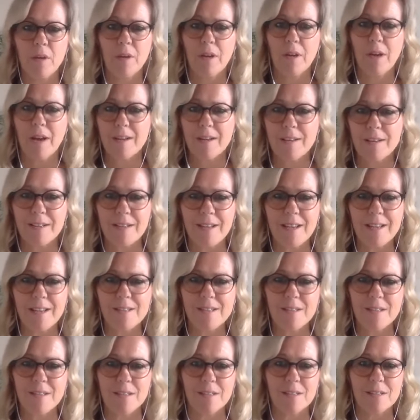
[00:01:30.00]

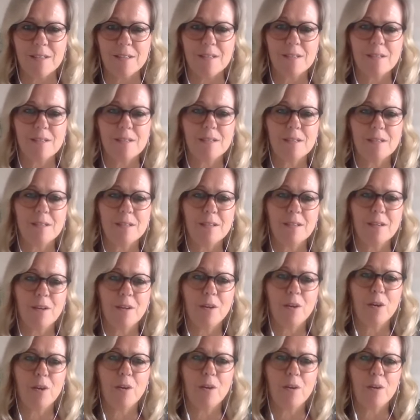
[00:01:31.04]
adolescence,
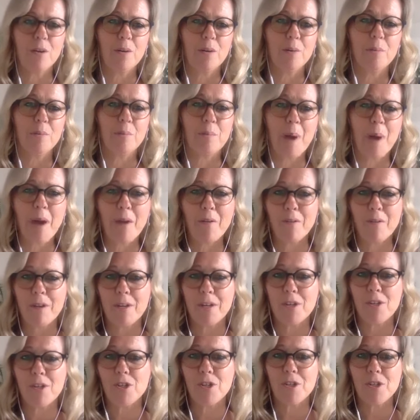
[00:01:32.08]

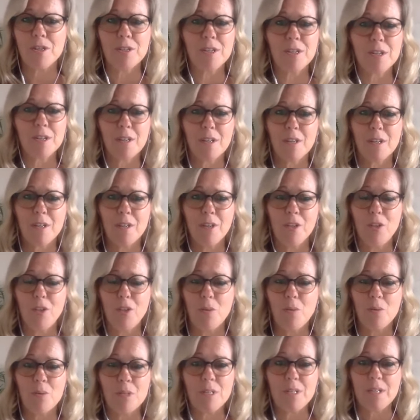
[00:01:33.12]
marriage and
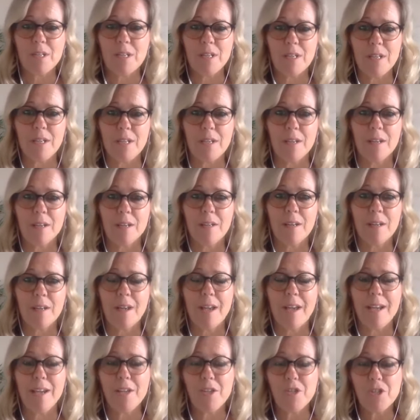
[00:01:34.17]
unity,
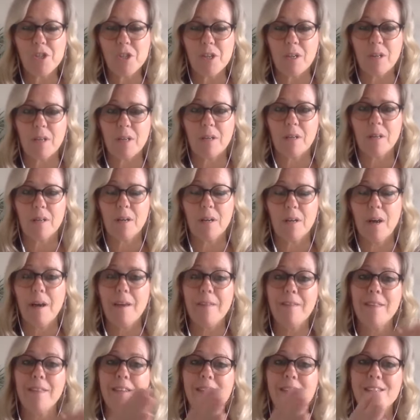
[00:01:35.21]
aging,
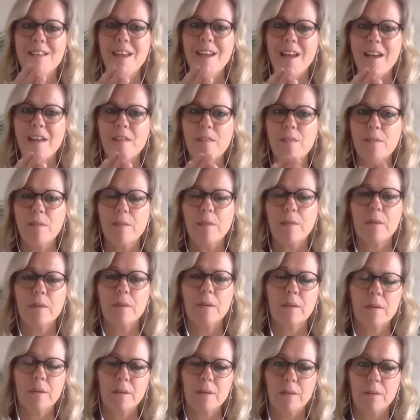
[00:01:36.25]
and then death,
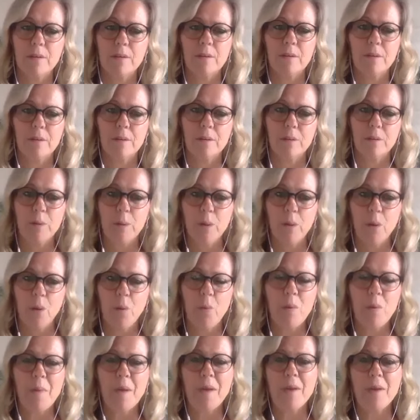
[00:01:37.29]

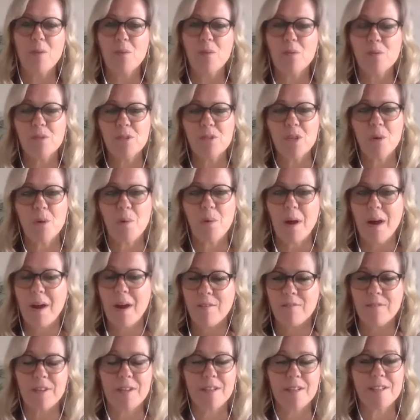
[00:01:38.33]
we may also have
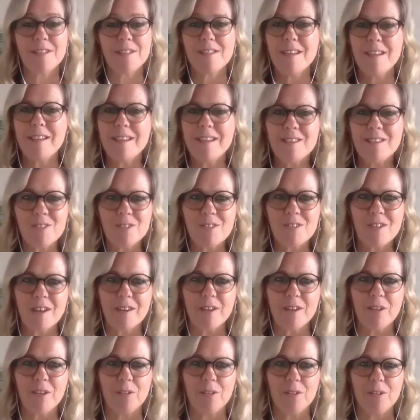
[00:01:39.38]
in a single
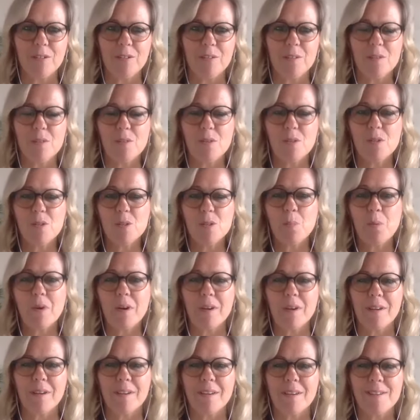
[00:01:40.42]
cycle,
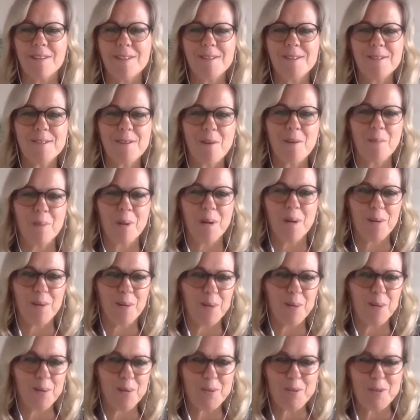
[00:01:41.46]
spring, summer,
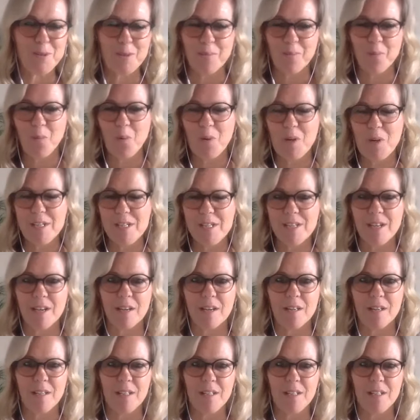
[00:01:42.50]
autumn, winter,